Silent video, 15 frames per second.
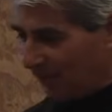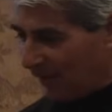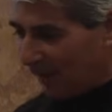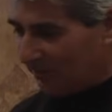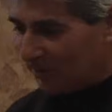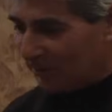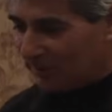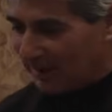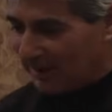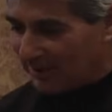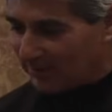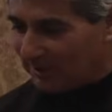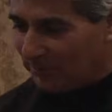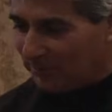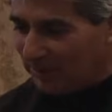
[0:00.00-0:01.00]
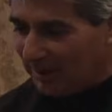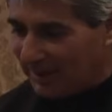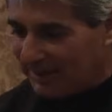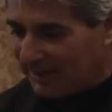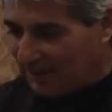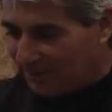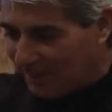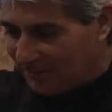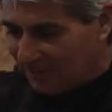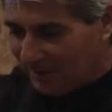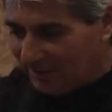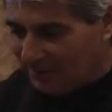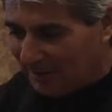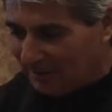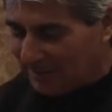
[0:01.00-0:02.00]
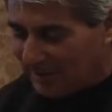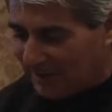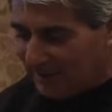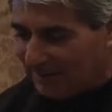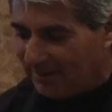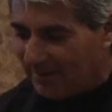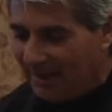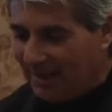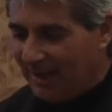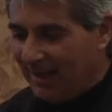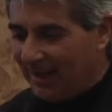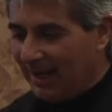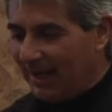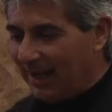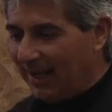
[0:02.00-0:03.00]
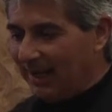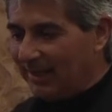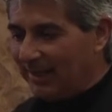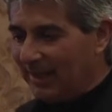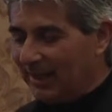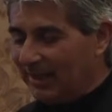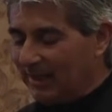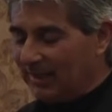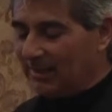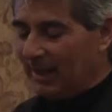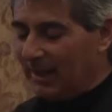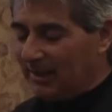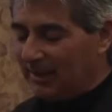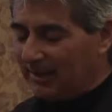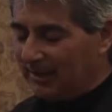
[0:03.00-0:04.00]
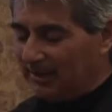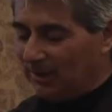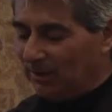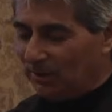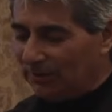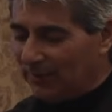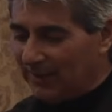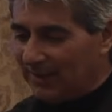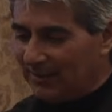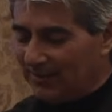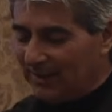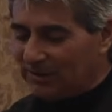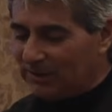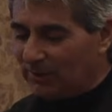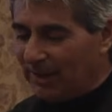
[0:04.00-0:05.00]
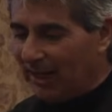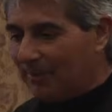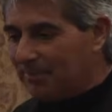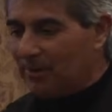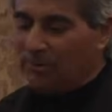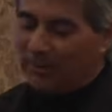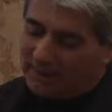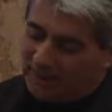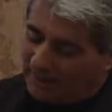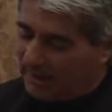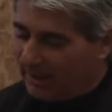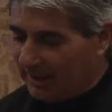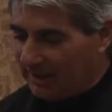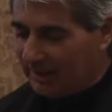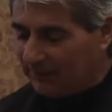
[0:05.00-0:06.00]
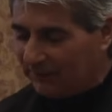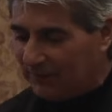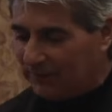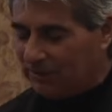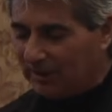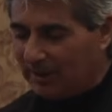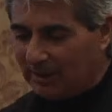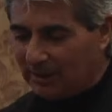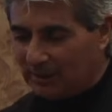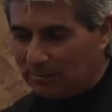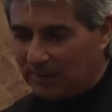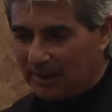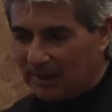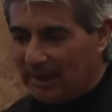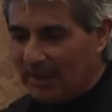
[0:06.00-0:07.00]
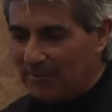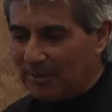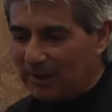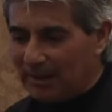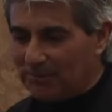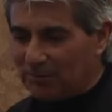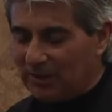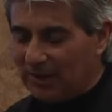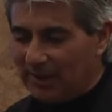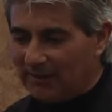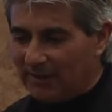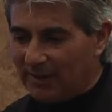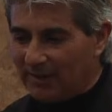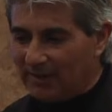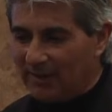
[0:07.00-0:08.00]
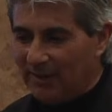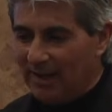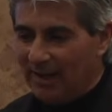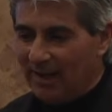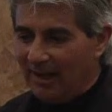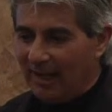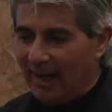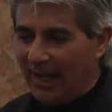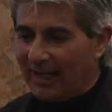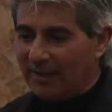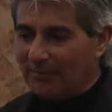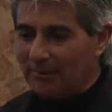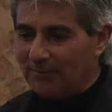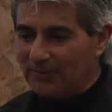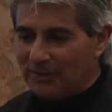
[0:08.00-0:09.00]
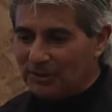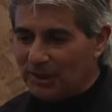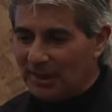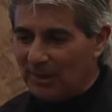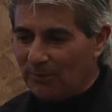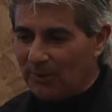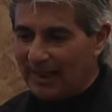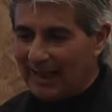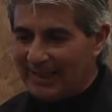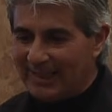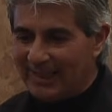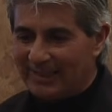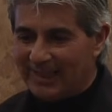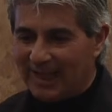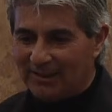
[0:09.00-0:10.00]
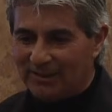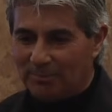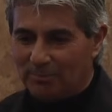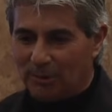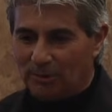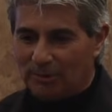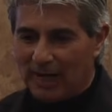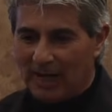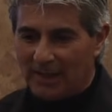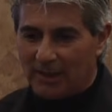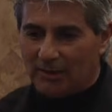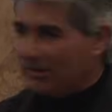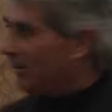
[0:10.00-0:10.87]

what I'm doing is I'm sitting there, my son's up there, and if things don't happen quick, you kind of get fidgety a little bit. But I'm sitting there, and I'm envisioning when I did that, the bull kind of